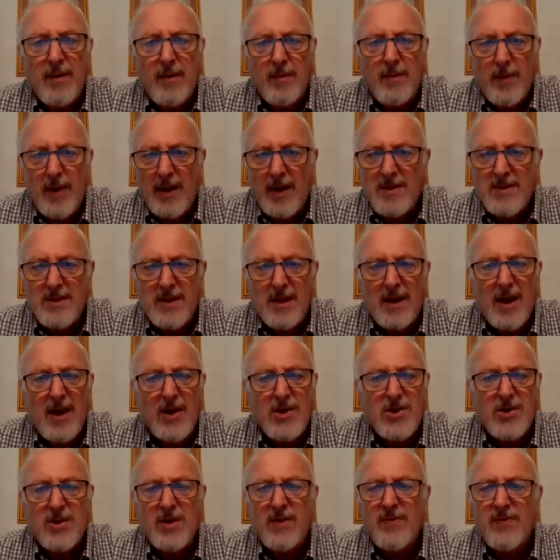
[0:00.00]

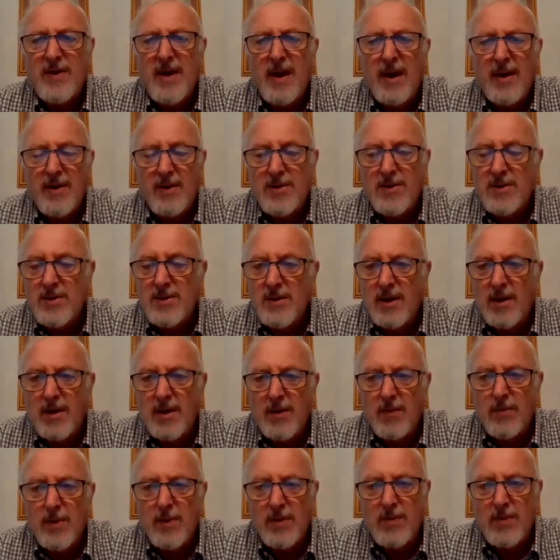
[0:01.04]
installation of gutters,
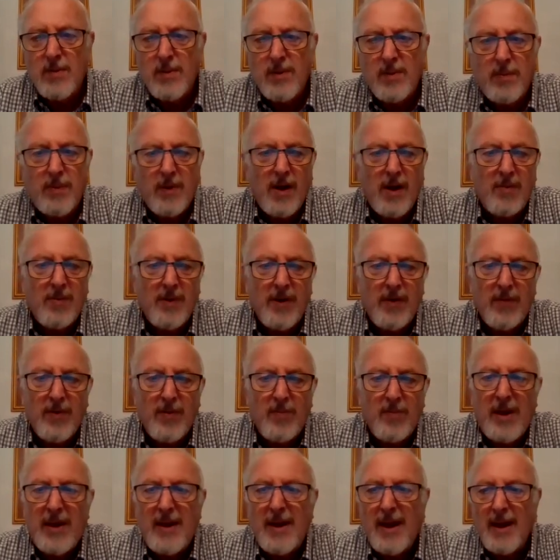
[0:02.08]
would probably
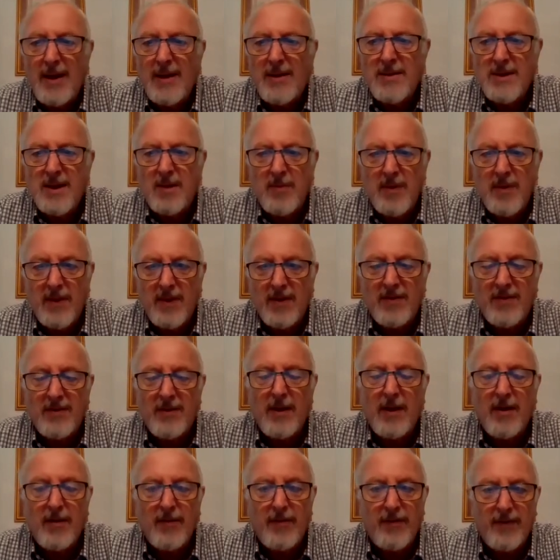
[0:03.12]
remediate some of this
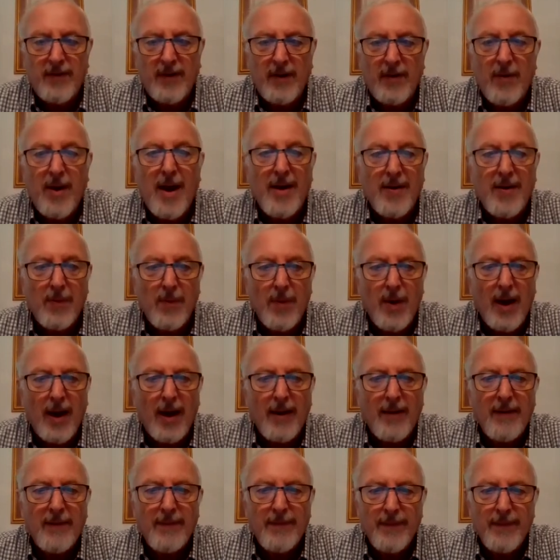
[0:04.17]
stuff right away.